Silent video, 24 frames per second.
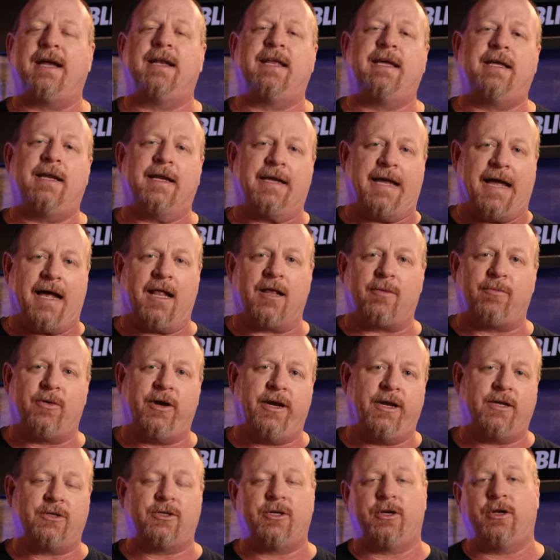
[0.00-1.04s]
idea to
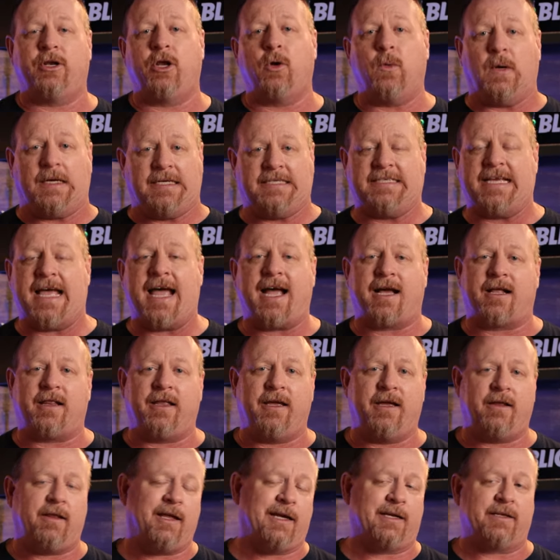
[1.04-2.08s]
calibrate it so you know
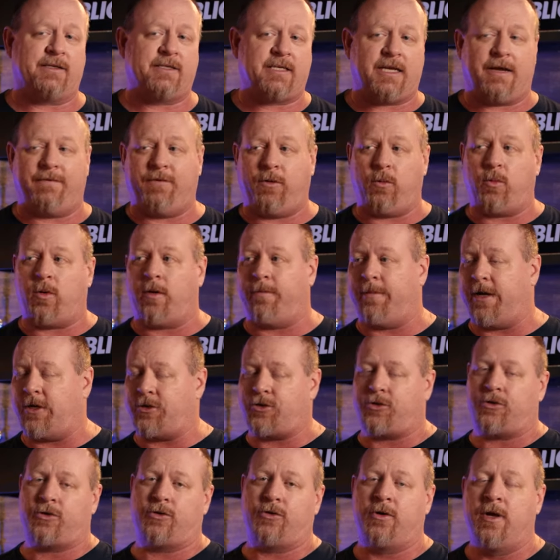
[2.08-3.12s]
exactly, like let's say if you want to
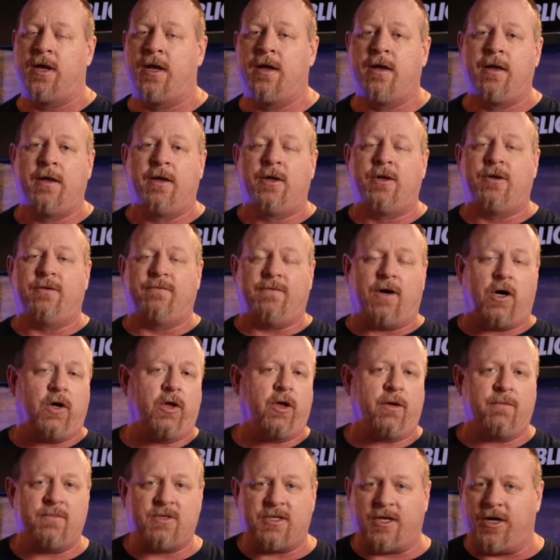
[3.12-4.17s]
measure
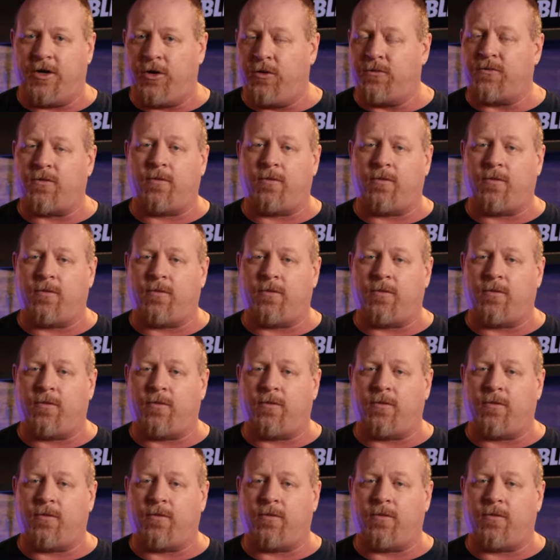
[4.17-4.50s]
volumes in a new